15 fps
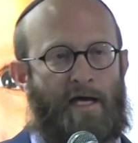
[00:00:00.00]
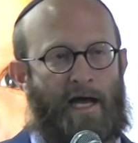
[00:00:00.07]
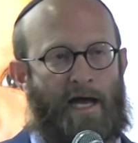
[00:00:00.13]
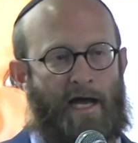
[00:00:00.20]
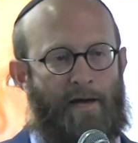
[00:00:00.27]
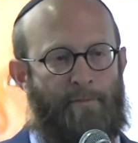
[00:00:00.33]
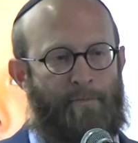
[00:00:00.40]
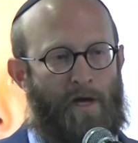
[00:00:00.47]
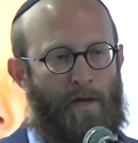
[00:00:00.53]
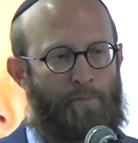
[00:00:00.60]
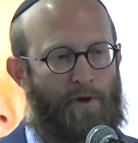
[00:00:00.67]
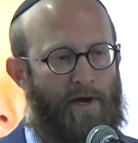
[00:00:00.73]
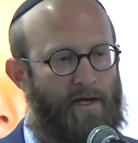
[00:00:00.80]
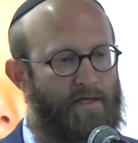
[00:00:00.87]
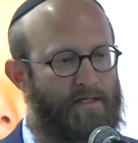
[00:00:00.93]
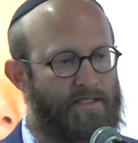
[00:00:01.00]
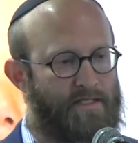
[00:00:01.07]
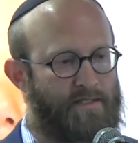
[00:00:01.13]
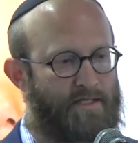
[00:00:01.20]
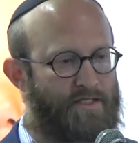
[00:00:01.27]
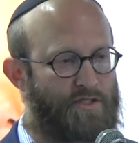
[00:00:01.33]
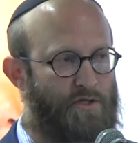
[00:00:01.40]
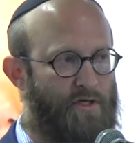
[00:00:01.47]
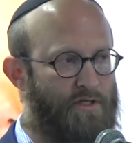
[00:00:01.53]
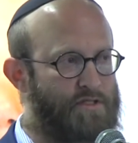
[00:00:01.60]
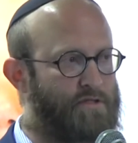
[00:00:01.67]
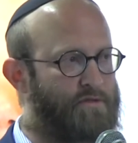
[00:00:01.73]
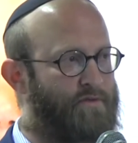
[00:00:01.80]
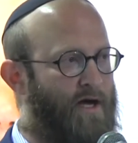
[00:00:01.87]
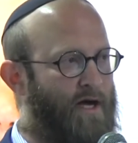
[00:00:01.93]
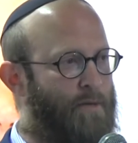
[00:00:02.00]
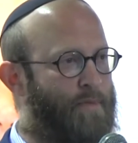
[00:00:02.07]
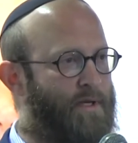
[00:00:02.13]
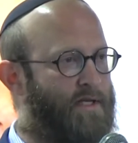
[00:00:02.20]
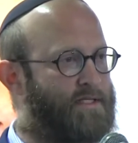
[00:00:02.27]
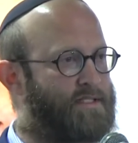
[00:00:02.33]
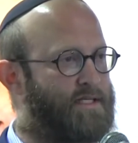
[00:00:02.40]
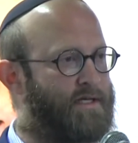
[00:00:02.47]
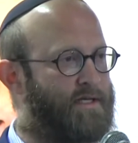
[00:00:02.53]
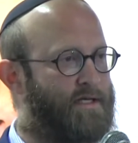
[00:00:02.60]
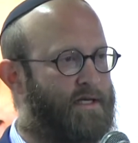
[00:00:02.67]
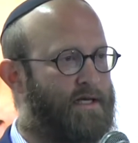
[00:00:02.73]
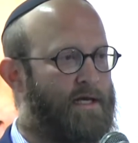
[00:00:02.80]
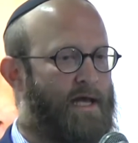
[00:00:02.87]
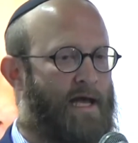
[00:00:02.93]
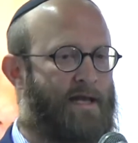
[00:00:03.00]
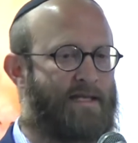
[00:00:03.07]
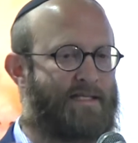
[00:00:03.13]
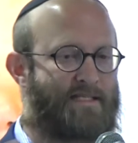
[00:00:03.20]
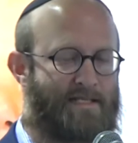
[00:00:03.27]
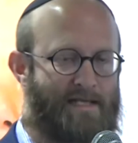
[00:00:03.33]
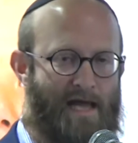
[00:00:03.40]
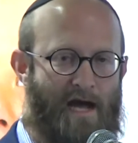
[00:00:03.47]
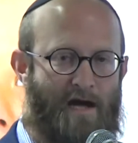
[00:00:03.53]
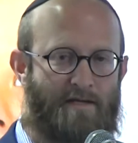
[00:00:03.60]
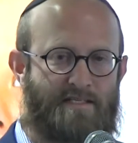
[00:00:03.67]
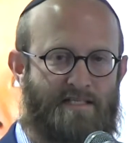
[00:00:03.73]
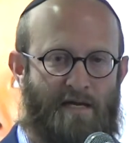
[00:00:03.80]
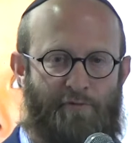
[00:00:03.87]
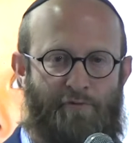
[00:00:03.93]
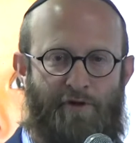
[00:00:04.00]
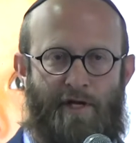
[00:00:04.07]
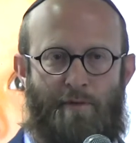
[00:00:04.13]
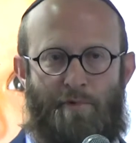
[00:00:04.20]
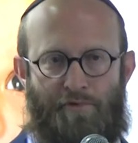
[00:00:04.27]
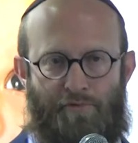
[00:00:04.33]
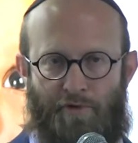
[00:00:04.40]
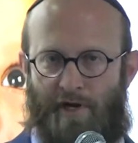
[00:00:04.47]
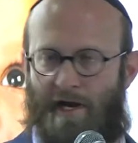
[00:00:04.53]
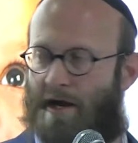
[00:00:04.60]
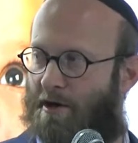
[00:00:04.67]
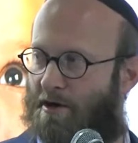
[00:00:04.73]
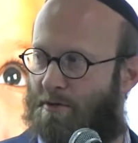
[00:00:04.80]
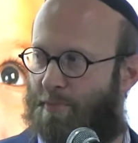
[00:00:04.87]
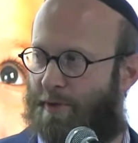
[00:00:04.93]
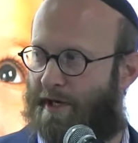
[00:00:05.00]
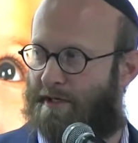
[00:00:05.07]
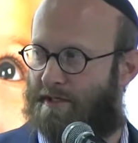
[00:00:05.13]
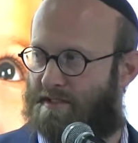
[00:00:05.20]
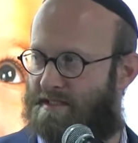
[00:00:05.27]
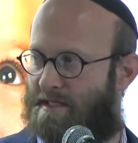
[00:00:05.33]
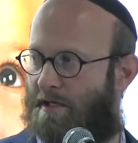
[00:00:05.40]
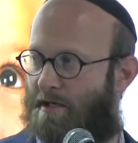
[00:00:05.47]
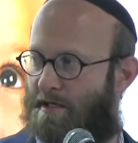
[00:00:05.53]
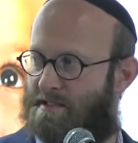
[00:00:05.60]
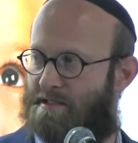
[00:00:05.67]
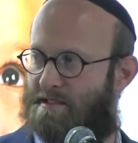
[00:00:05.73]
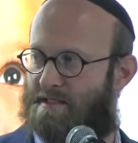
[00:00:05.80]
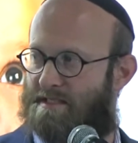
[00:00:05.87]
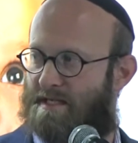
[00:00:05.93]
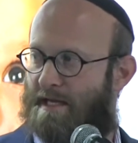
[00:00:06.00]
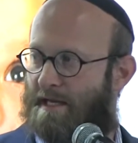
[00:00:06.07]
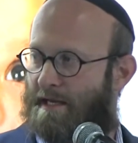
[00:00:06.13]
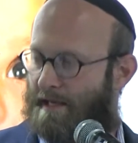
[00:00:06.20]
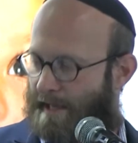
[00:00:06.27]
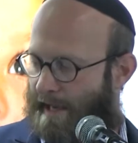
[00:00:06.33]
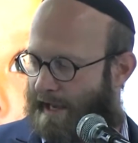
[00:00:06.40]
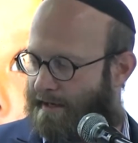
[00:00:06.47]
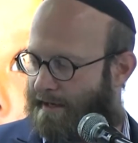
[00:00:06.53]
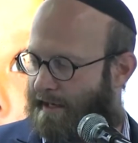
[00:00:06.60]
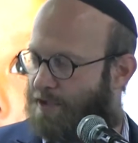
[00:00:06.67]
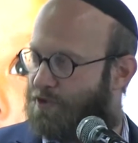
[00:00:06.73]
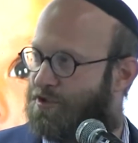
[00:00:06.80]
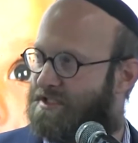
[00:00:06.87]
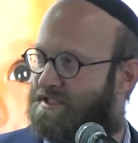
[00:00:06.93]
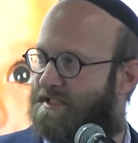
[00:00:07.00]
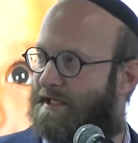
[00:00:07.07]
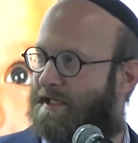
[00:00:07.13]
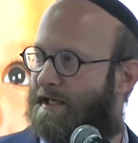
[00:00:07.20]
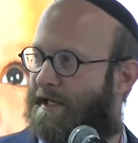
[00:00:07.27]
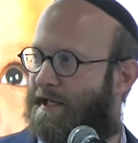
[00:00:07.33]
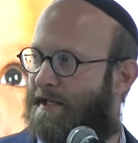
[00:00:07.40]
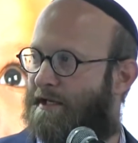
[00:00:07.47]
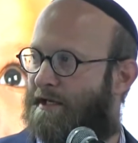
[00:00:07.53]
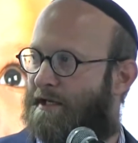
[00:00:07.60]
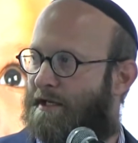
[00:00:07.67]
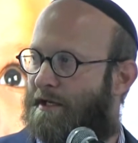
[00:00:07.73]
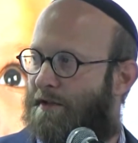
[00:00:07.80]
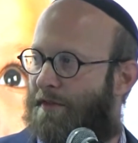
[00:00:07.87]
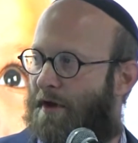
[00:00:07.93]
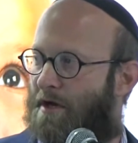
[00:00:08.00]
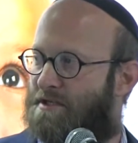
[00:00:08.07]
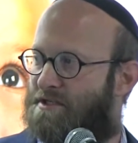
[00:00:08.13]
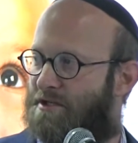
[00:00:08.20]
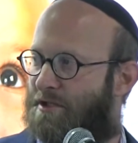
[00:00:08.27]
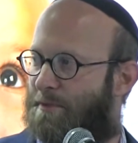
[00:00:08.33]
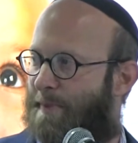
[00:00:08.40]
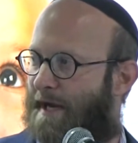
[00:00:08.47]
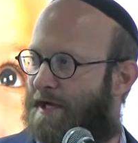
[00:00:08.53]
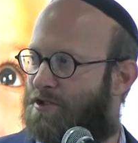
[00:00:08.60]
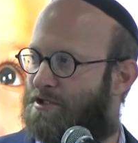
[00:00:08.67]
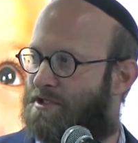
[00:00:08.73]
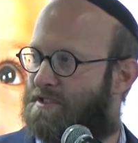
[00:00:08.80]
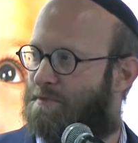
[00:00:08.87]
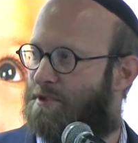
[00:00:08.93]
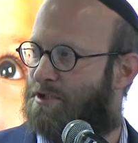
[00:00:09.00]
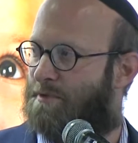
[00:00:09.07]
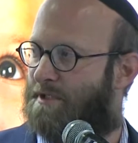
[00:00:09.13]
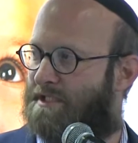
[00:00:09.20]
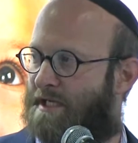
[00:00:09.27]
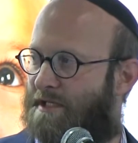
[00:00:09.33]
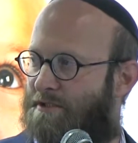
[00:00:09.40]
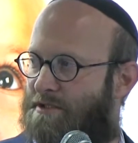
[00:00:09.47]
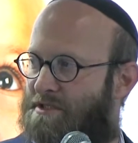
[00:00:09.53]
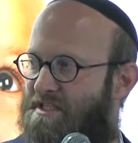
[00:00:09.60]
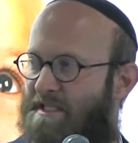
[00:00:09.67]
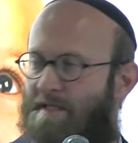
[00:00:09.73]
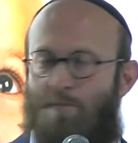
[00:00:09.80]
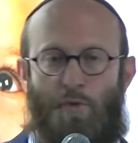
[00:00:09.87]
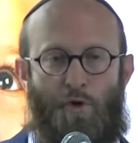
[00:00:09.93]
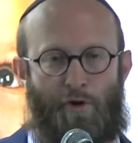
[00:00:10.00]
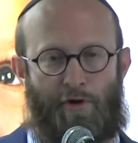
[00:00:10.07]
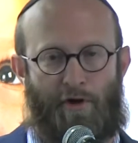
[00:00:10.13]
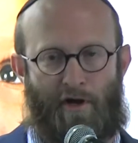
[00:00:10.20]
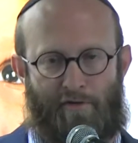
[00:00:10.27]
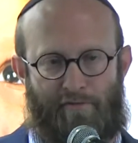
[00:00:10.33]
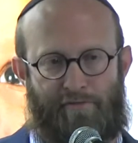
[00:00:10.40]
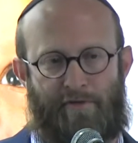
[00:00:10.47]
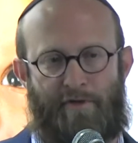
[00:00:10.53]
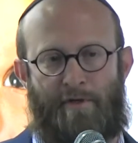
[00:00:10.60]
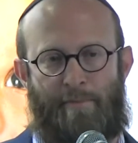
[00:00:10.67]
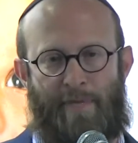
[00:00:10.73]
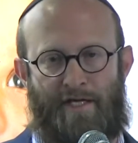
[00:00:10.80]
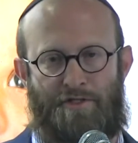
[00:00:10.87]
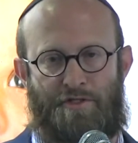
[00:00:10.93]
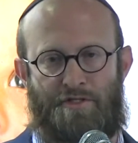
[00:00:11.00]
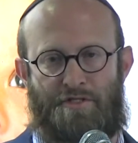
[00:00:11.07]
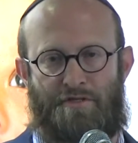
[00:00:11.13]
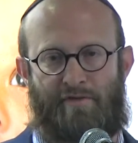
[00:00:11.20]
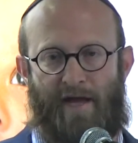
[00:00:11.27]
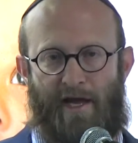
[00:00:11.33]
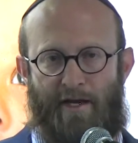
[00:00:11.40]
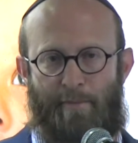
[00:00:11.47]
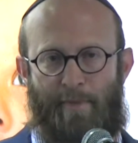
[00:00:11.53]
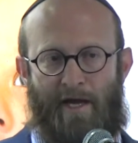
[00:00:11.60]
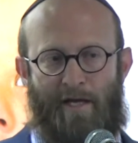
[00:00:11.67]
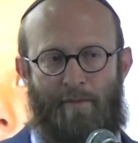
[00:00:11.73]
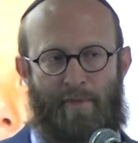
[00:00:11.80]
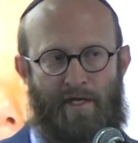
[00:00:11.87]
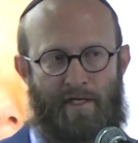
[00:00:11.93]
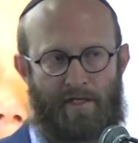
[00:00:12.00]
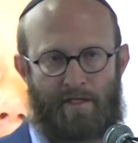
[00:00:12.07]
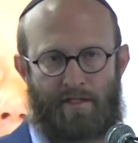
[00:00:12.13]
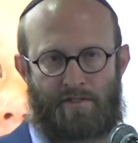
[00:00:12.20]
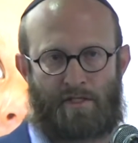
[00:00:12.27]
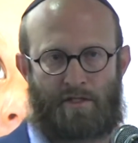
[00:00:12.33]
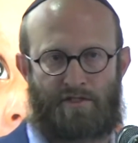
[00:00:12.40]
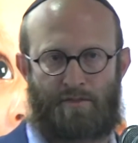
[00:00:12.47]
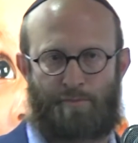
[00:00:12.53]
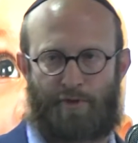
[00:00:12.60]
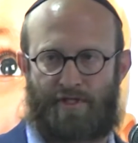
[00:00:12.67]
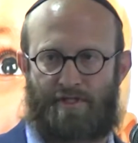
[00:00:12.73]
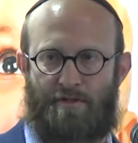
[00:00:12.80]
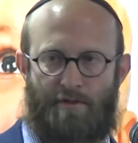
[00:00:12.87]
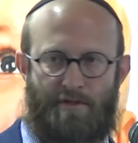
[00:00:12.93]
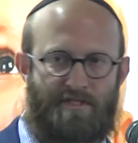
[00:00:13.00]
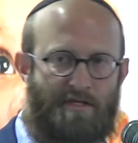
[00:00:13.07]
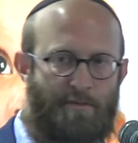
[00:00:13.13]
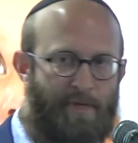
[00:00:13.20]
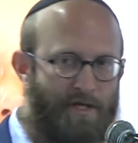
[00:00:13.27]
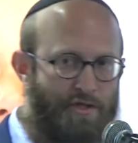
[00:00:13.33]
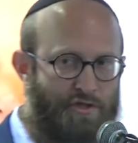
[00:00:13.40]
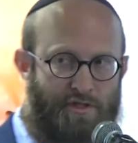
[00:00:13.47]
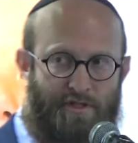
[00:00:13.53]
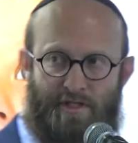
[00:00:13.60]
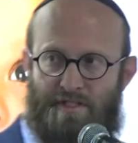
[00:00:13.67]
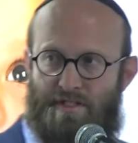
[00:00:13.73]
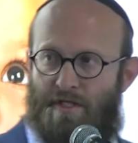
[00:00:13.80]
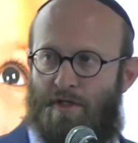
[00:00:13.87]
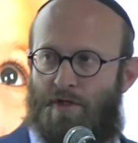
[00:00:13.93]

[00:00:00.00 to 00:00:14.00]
a pregnancy that's gone to viability and is now suffering with recurrent pregnancy losses. And interestingly, those are the patients which we tend to see more of. Patients who've had a baby, Dr. Buerta also mentioned it,